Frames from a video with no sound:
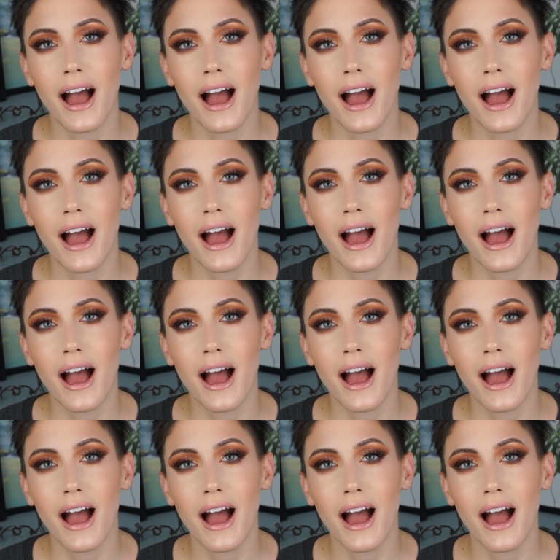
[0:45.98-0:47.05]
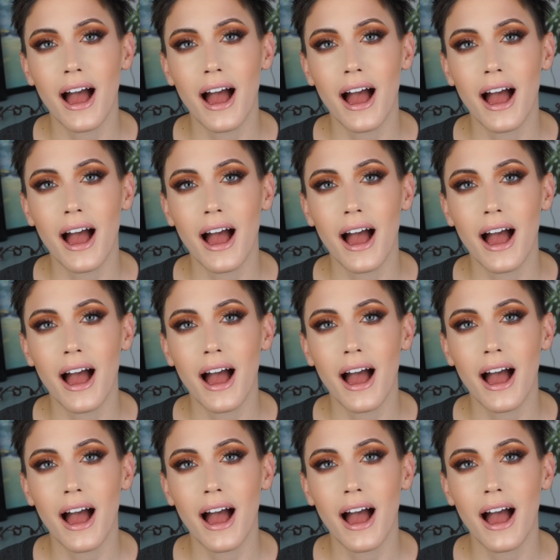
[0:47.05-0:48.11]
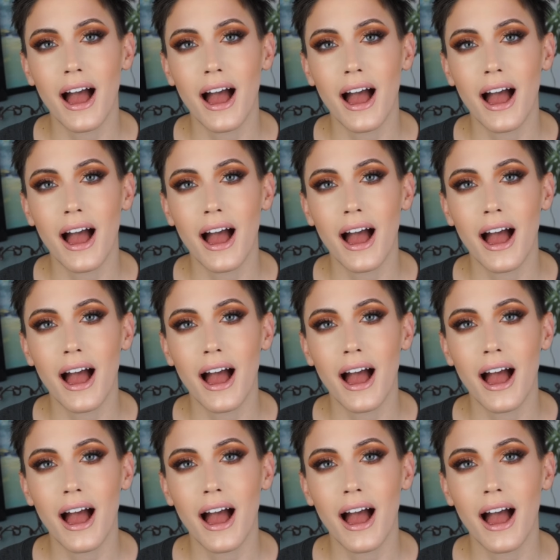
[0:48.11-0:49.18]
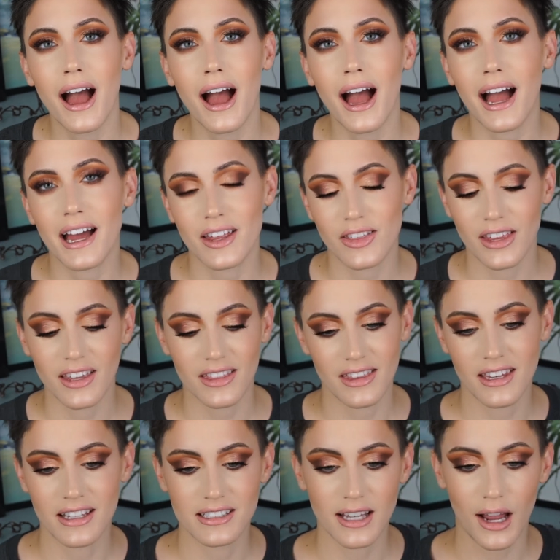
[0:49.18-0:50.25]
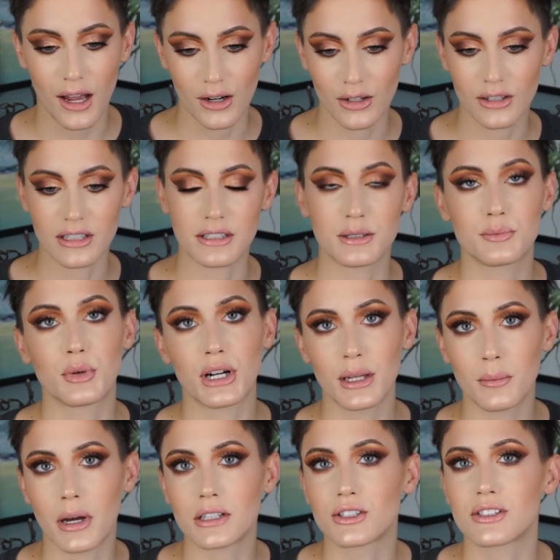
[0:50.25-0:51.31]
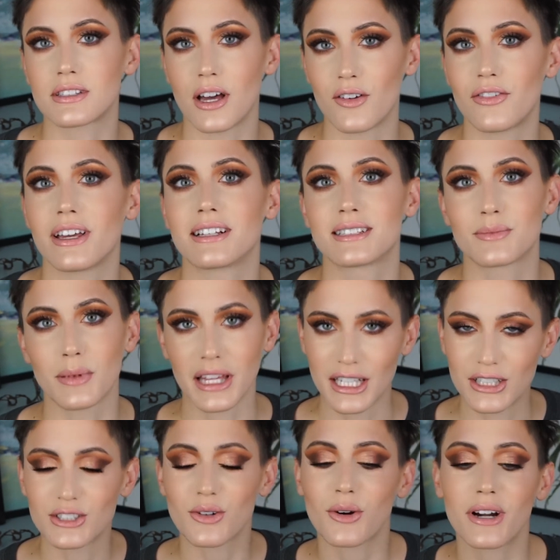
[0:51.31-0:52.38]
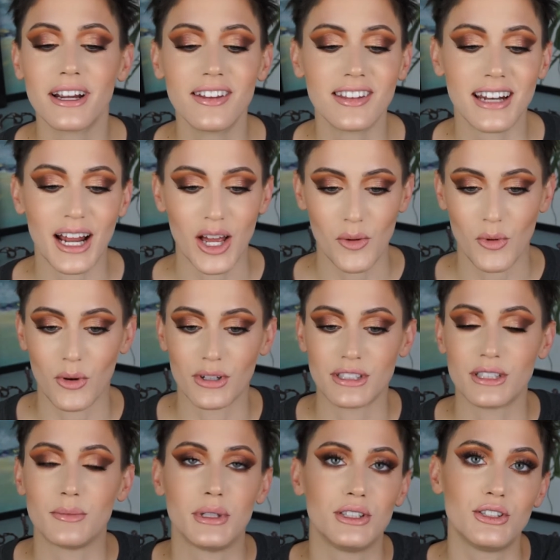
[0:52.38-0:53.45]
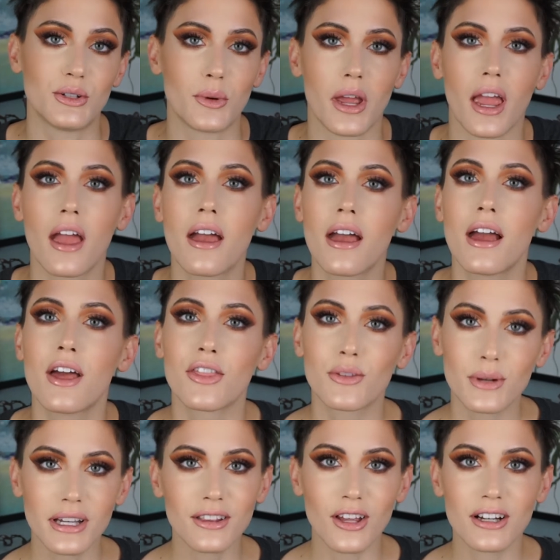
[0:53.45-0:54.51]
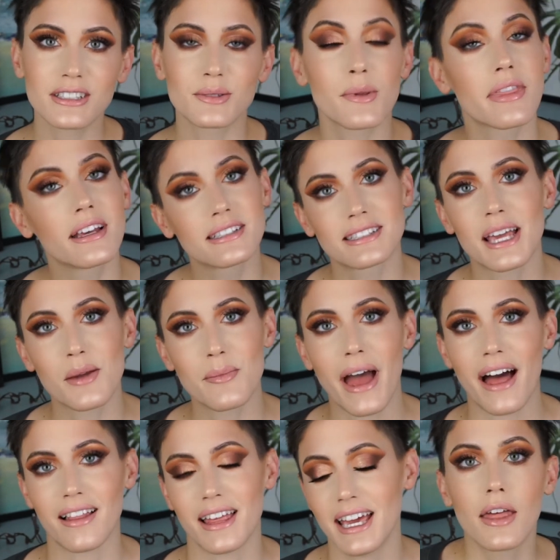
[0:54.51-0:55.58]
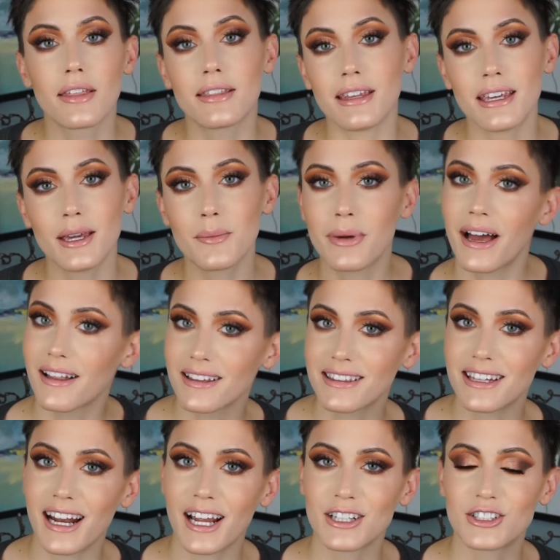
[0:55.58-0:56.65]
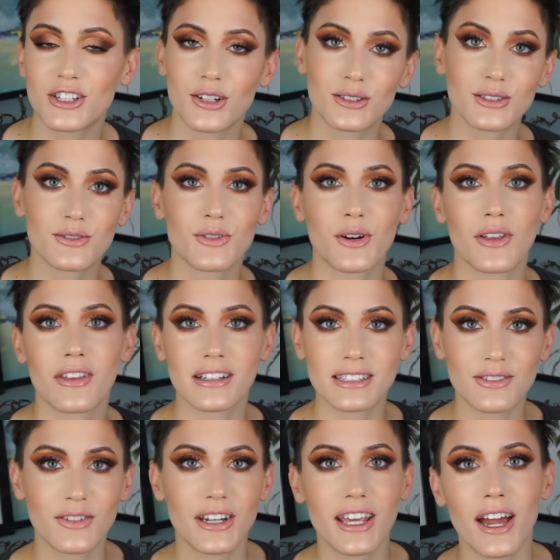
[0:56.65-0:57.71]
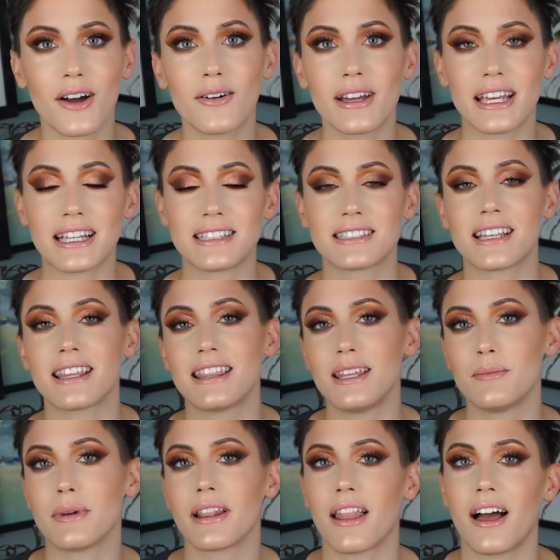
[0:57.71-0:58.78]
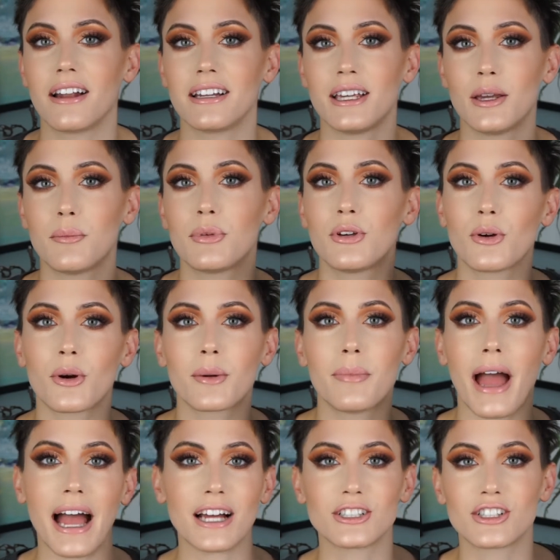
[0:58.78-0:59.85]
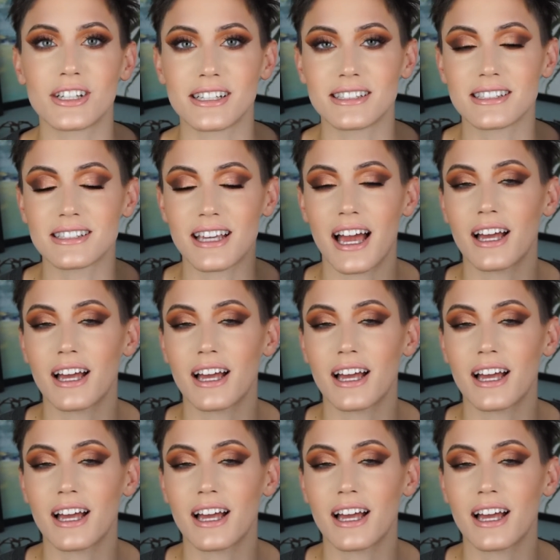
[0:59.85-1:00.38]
But um, yeah, so let's just uh, get into the video. I think the title is pretty much self-explanatory that I'm going to be doing three looks with this same palette. The palette that I chose for this video is the Milani Pure Passions